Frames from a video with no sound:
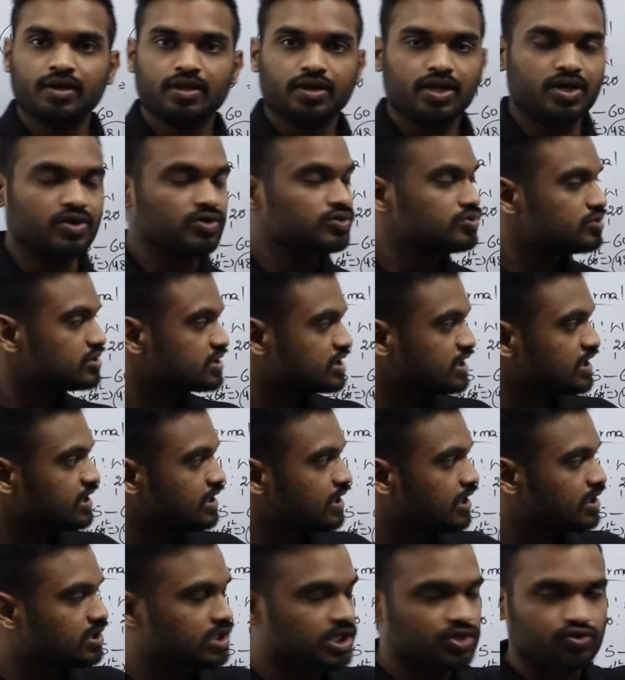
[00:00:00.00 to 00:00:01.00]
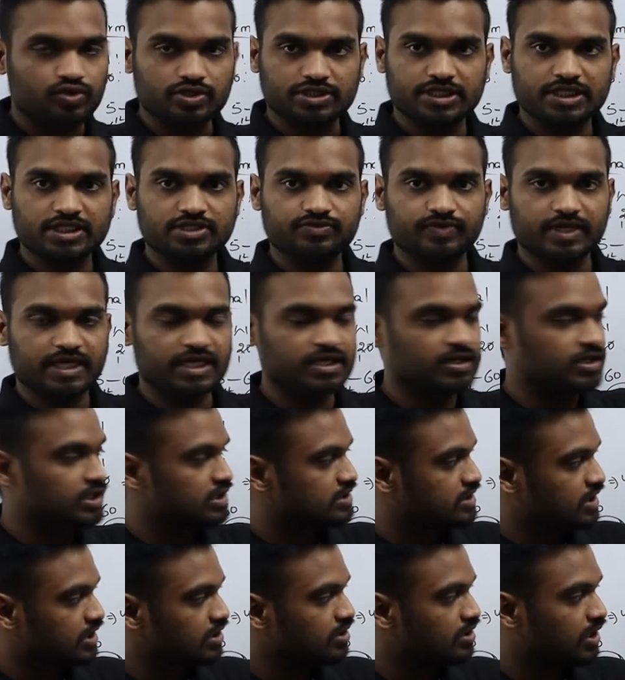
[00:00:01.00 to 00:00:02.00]
Now see here, the question is very
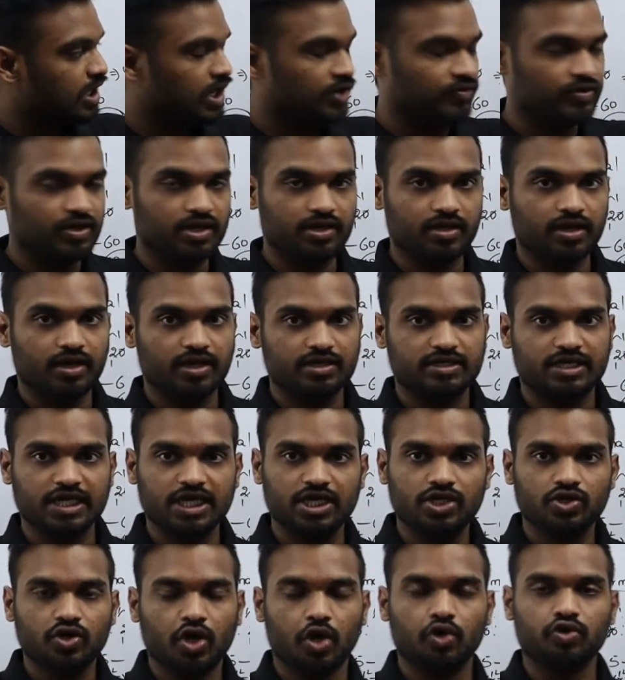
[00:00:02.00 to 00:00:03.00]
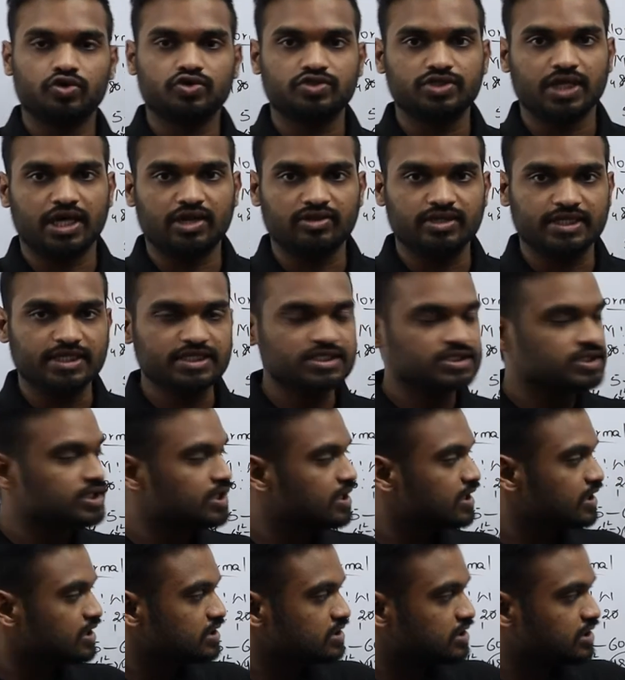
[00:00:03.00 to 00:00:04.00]
interesting. I will tell you how to solve this.
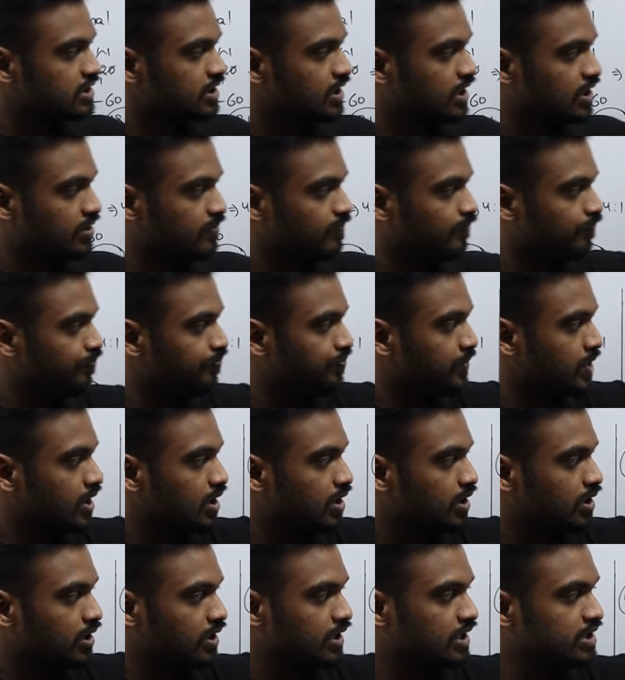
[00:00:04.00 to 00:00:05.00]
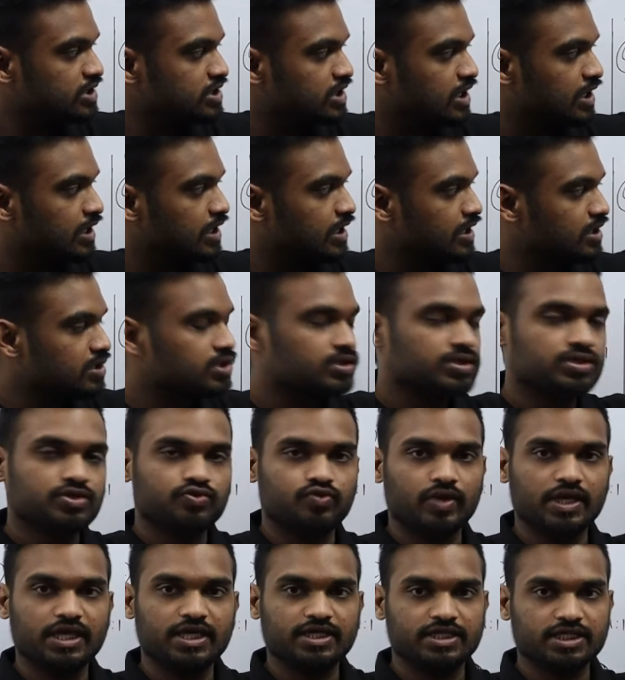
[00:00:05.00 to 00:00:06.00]
See here, initially
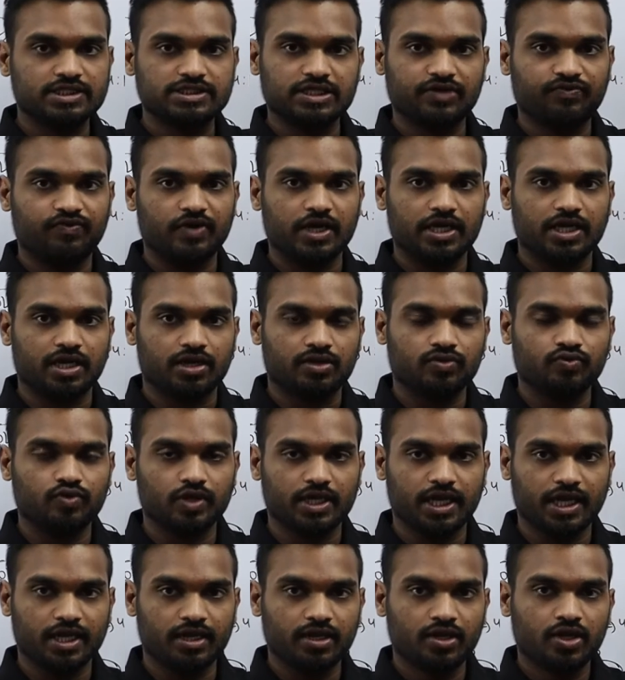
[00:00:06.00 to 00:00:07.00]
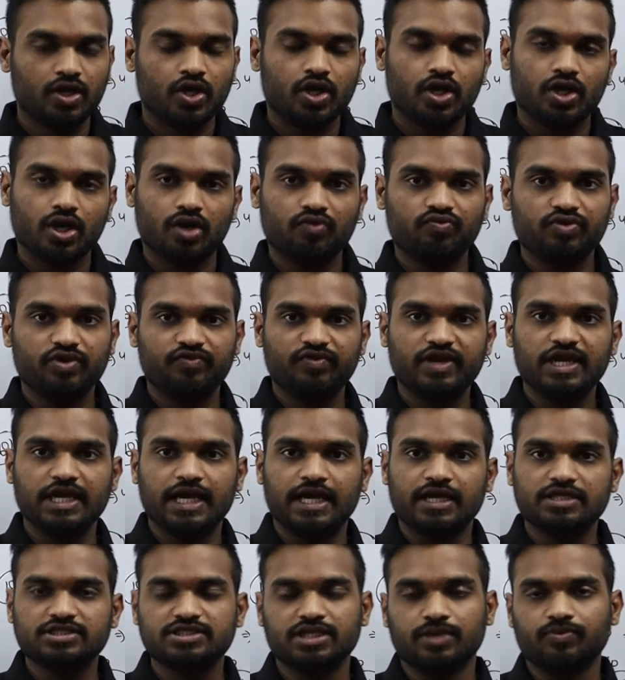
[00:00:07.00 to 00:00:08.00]
12 liters of water. Okay, now we will
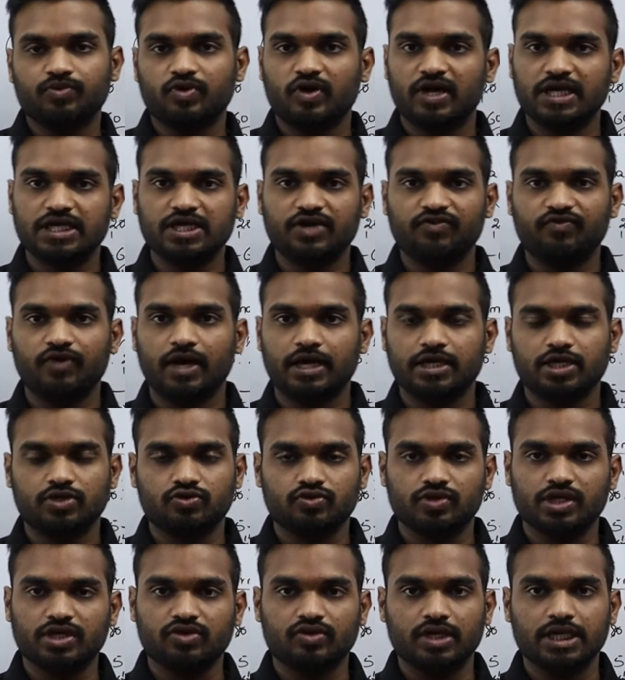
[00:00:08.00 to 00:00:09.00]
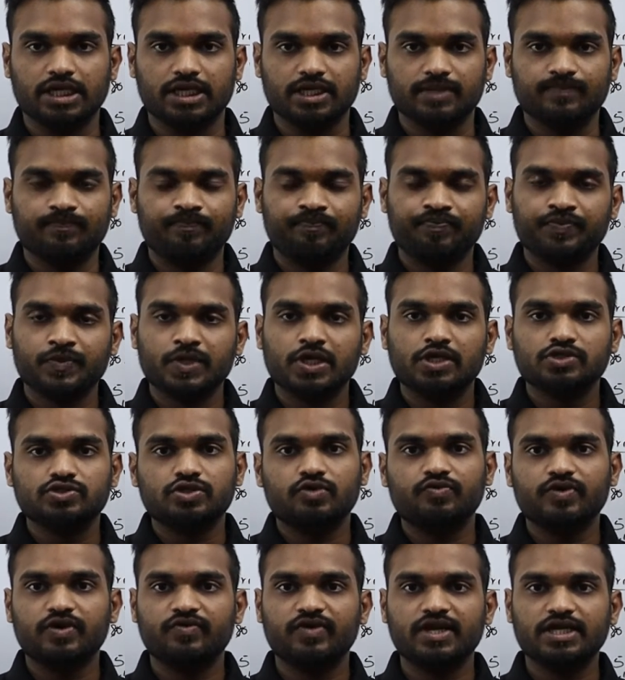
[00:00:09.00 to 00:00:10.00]
add some quantity of water to the quantity.
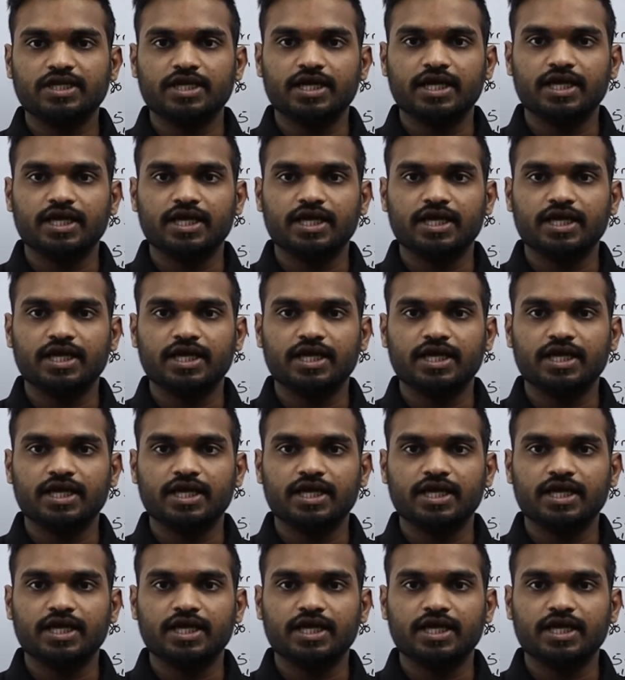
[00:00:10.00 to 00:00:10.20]
So we will